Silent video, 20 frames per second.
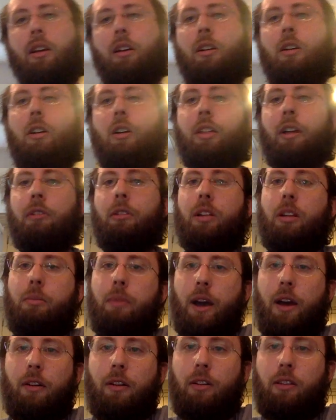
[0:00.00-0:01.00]
all that really
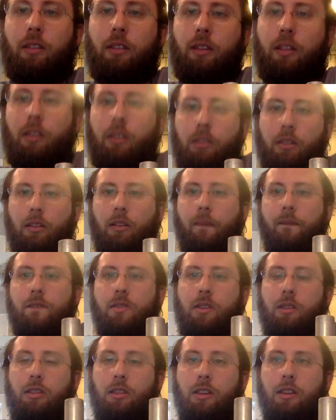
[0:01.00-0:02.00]
matters is
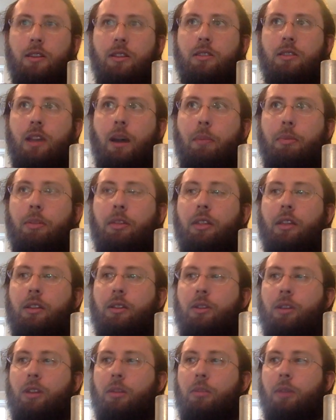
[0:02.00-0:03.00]
the depth that
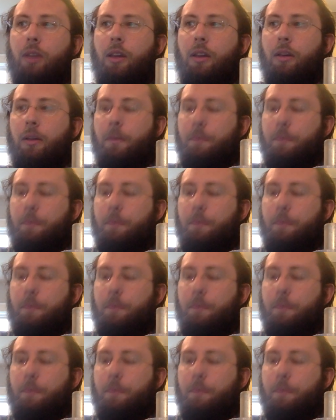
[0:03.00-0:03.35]
you can make.